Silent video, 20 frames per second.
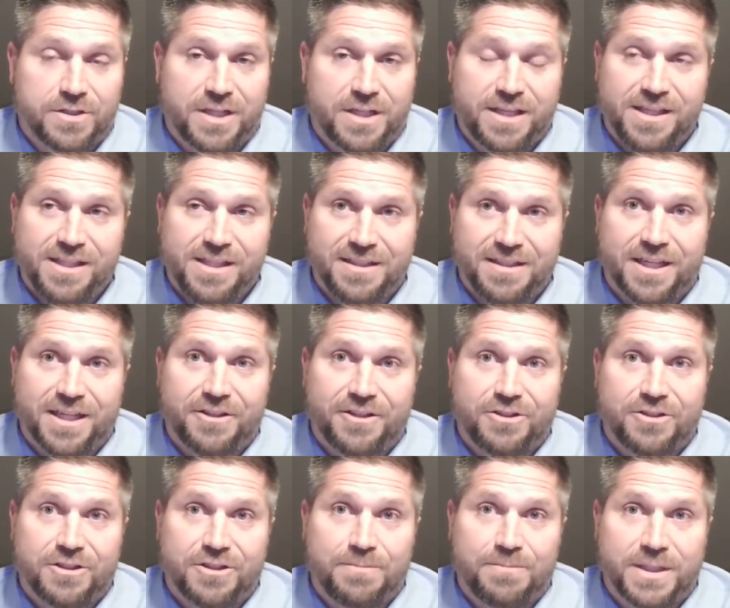And I think the
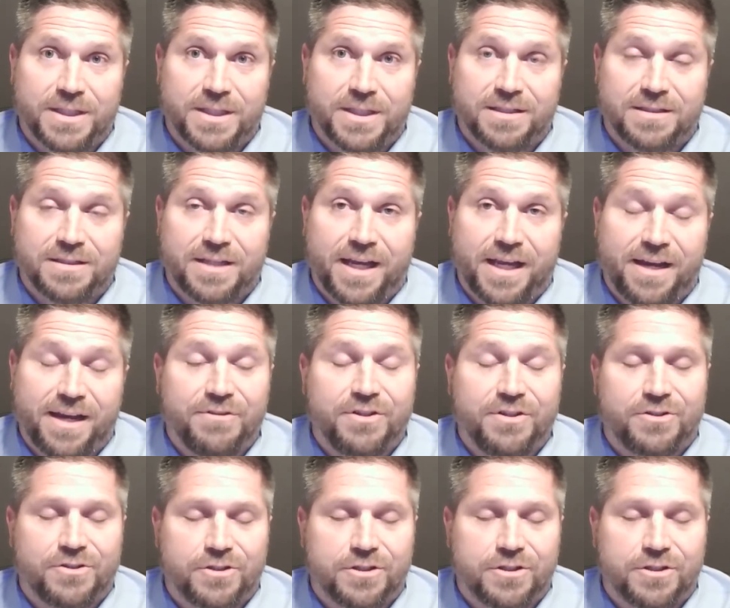other would be, have the